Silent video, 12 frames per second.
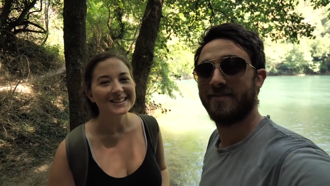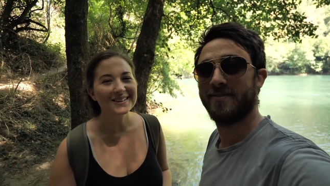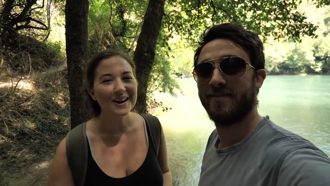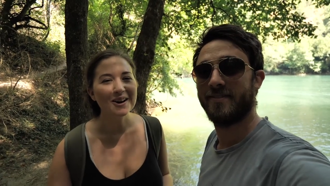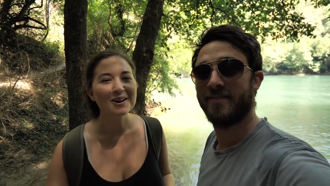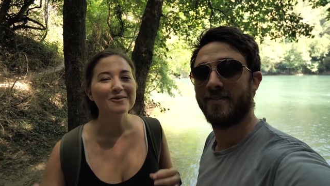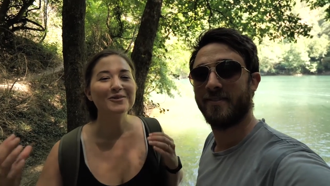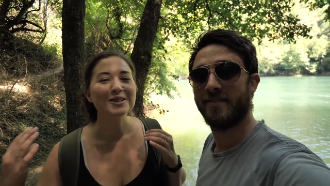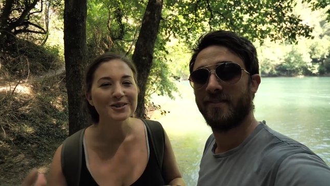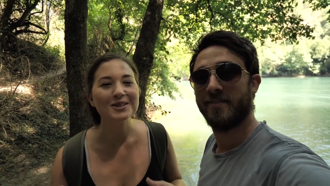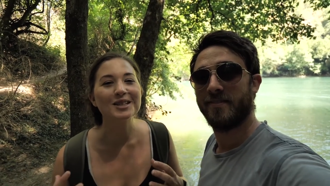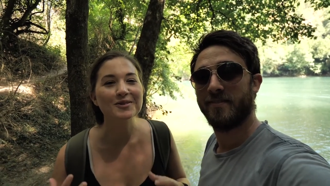Speaker 1: There are a
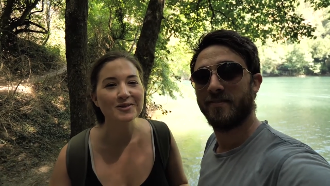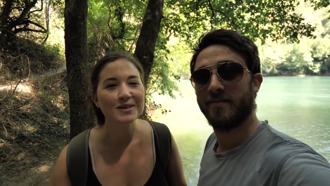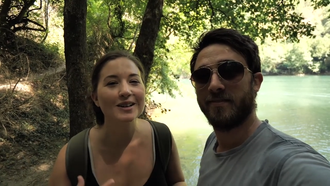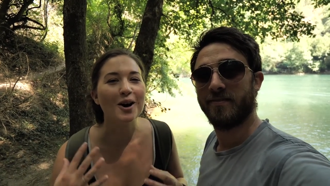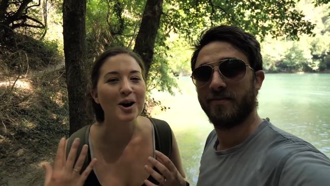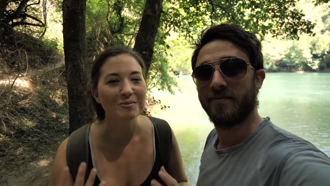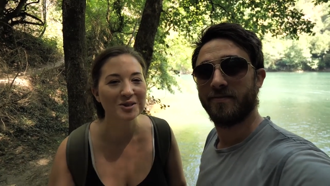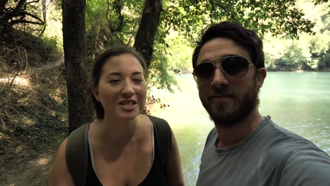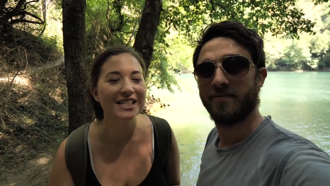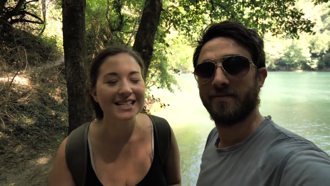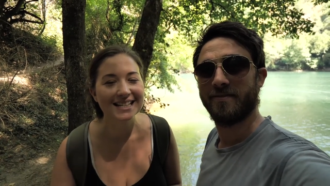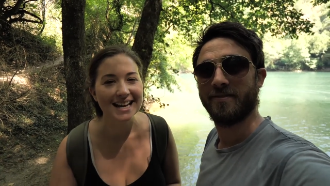few different
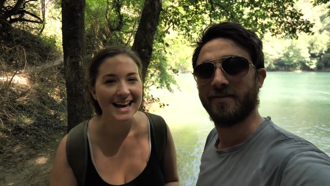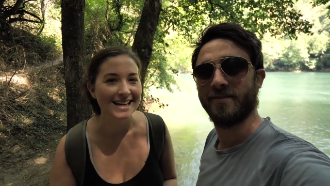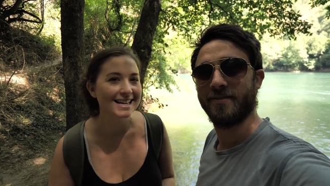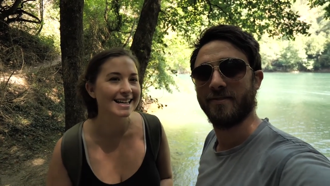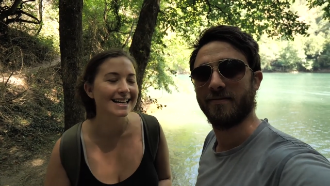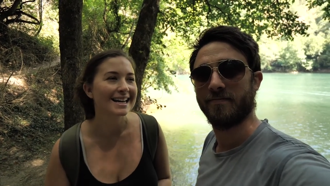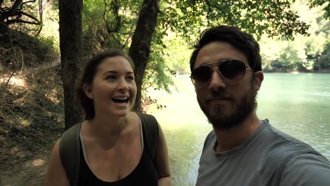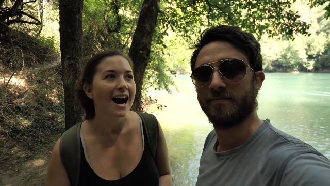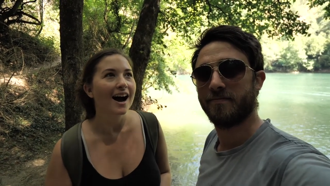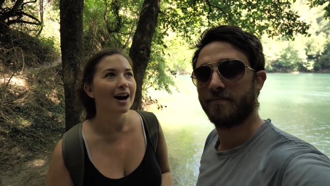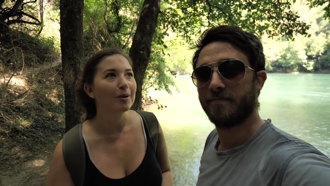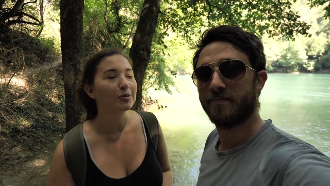options to get here.
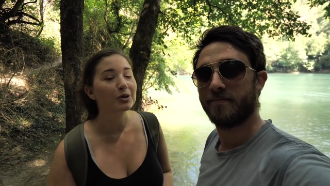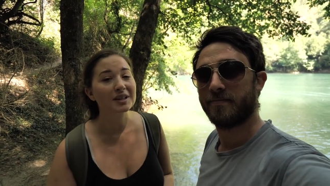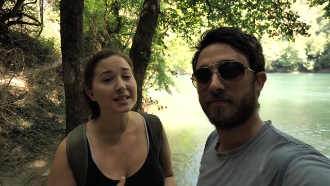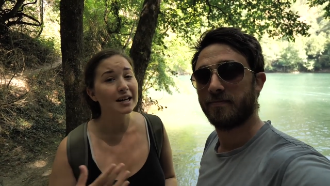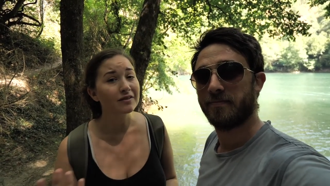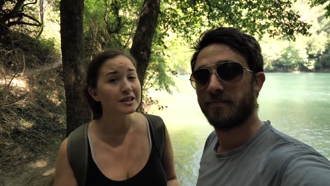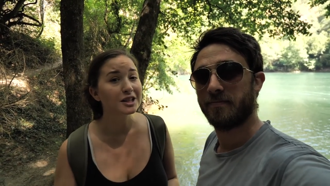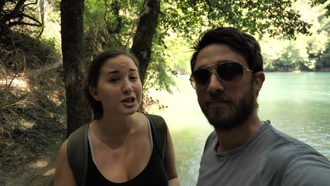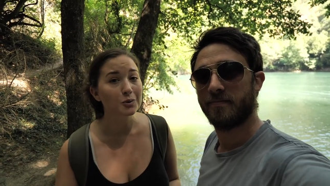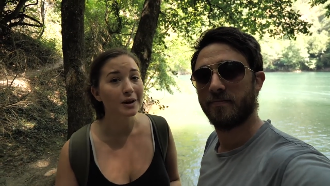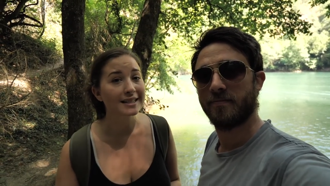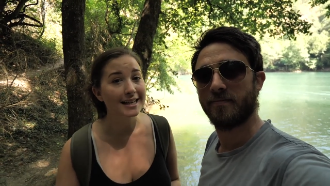Um, you can definitely
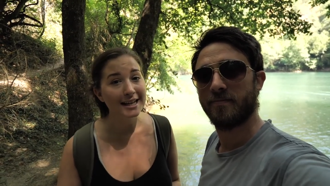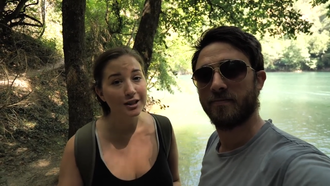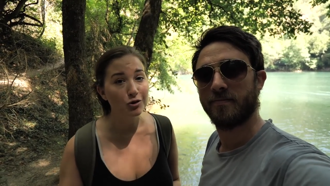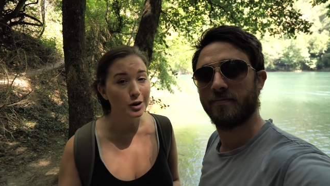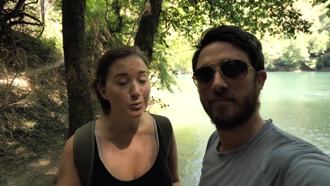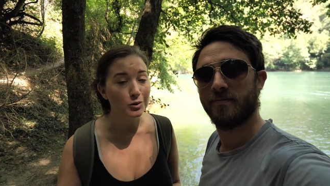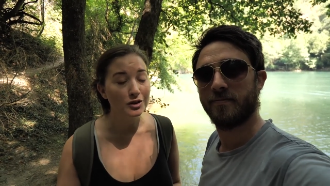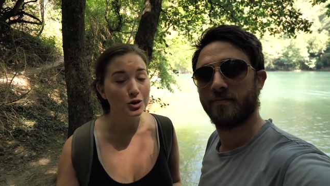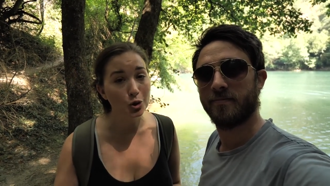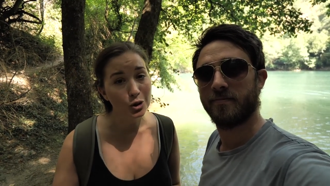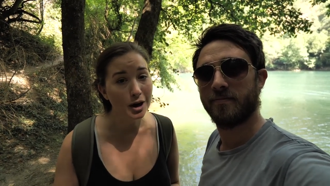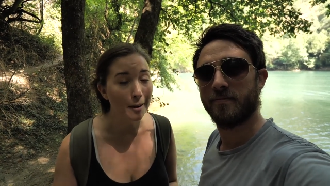do a day trip with a
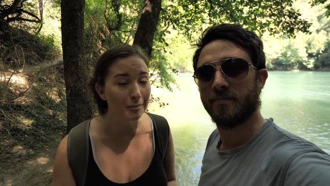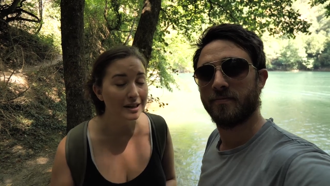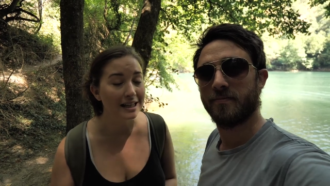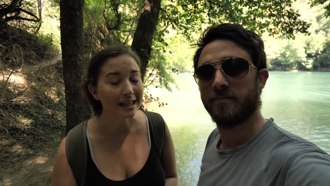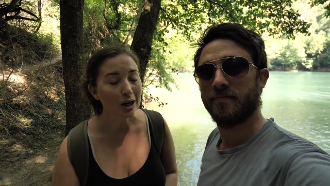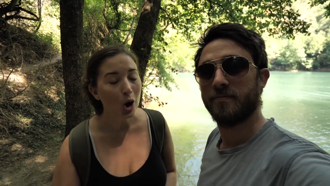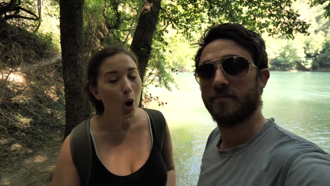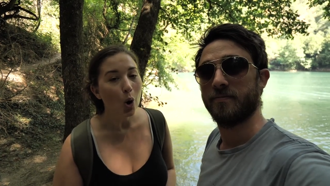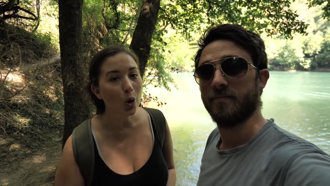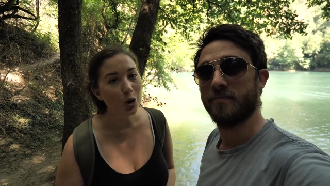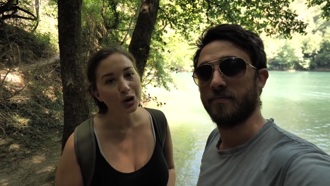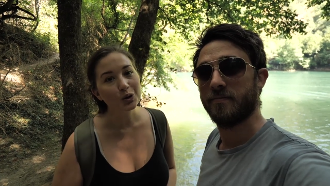tour company
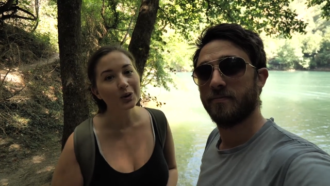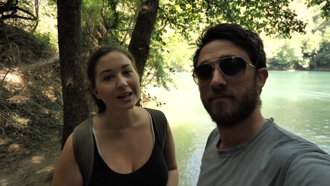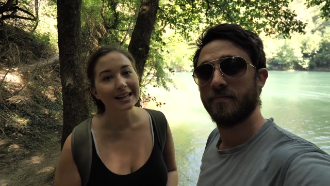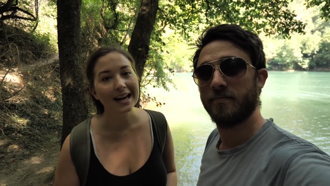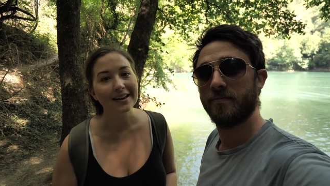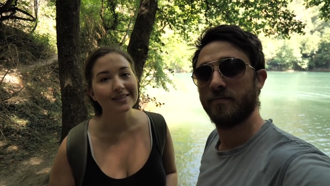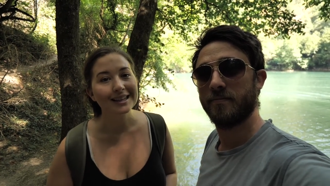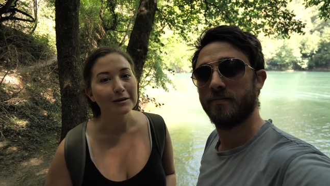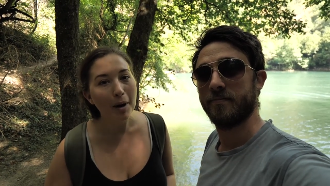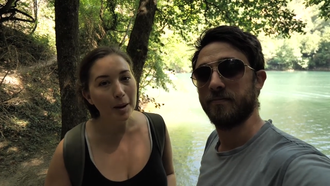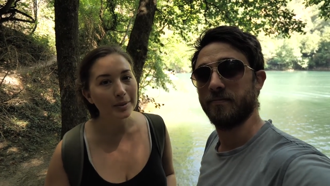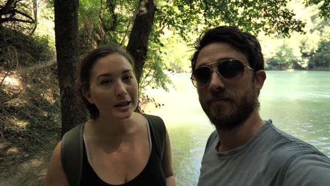or you can get the
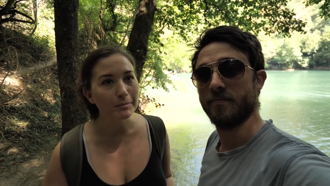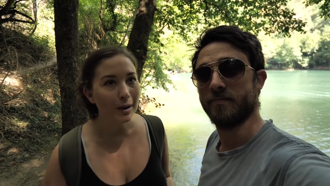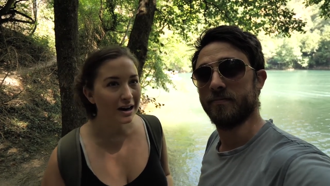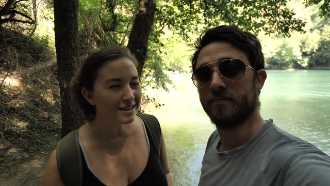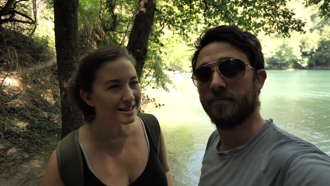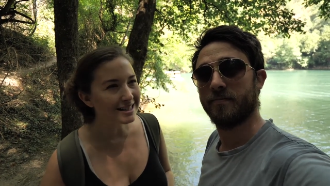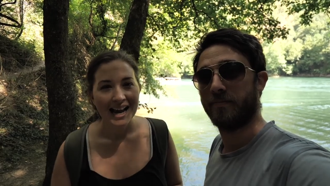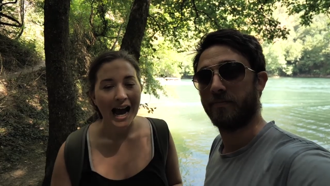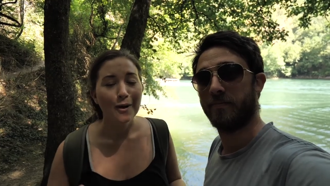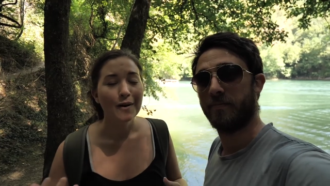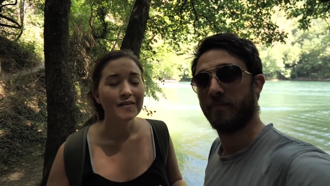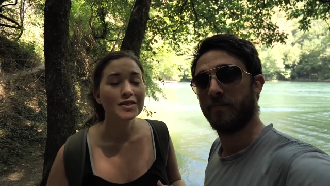public bus.
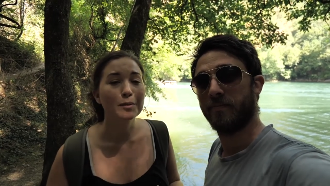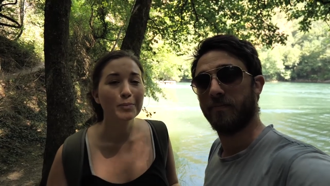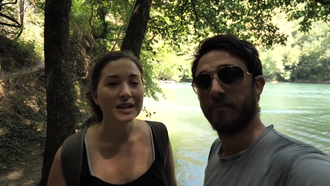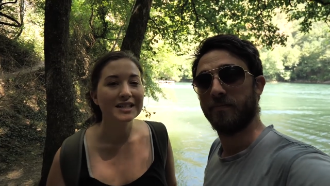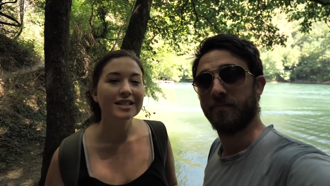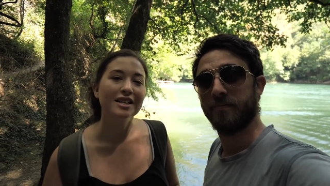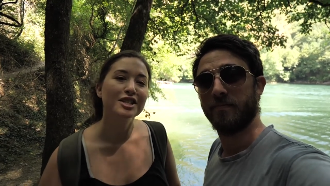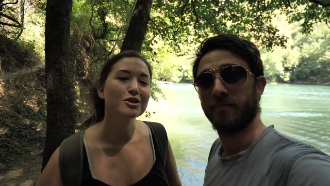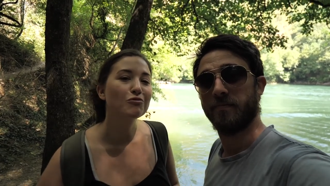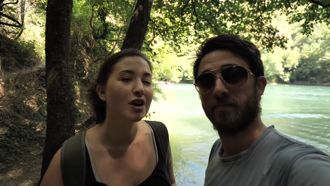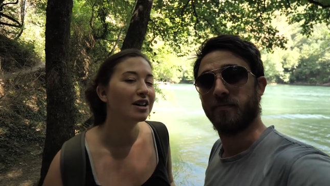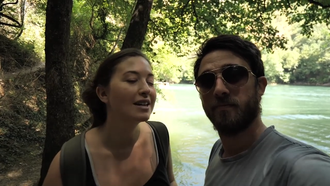However, the bus
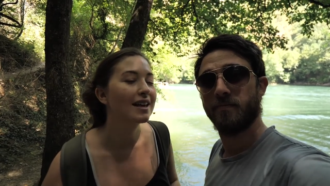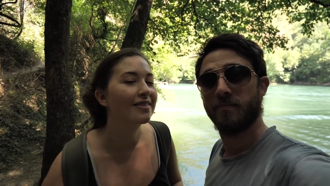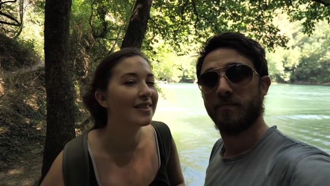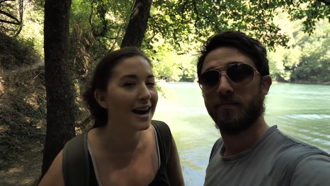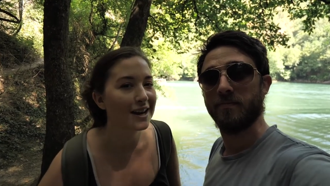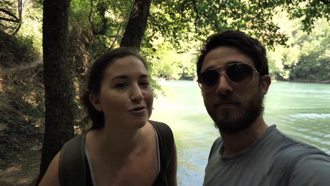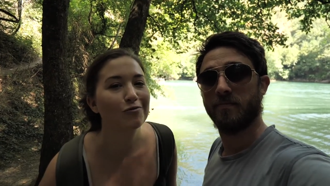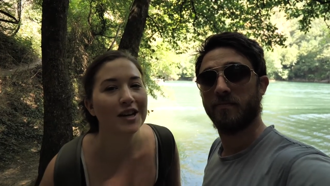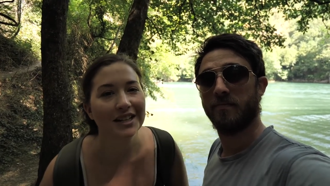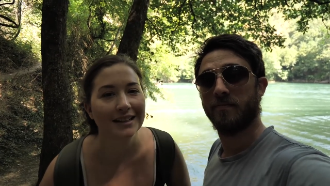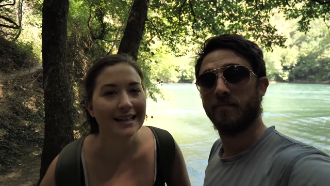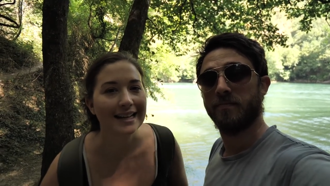doesn't run that
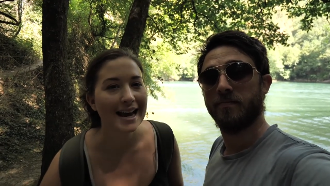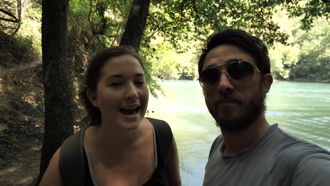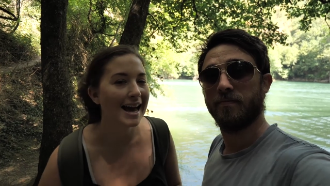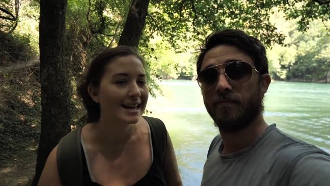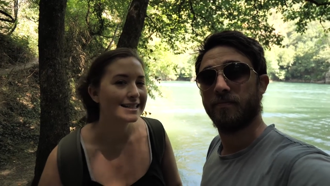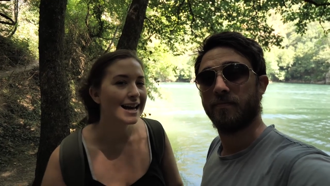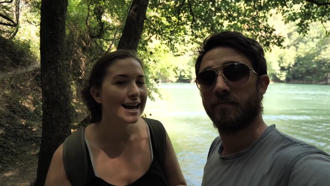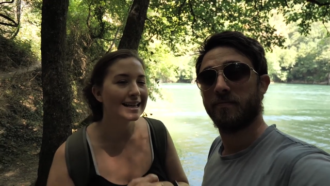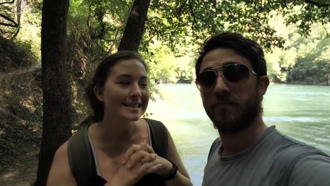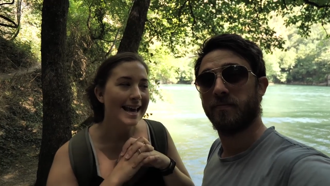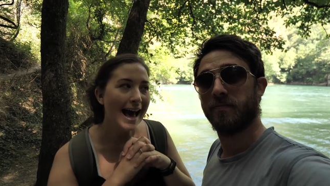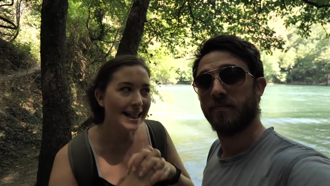regularly and
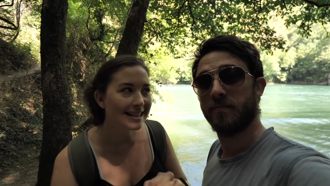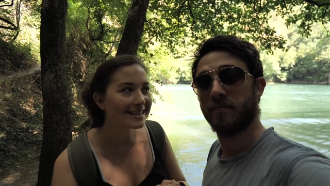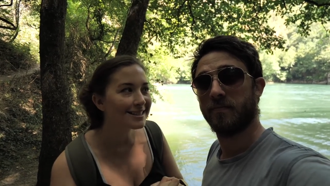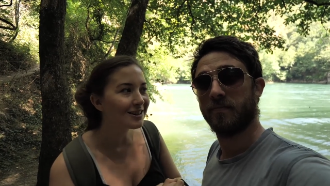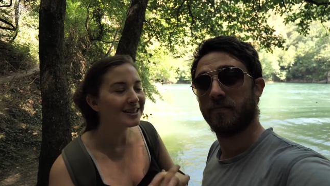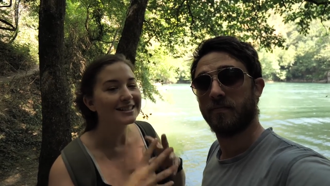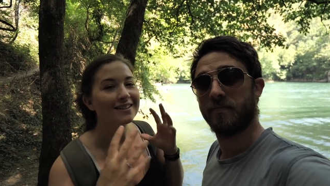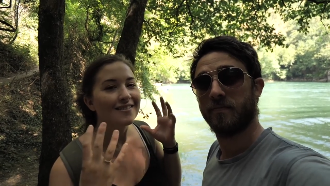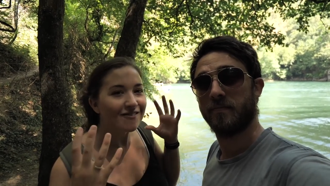it's Alex and I's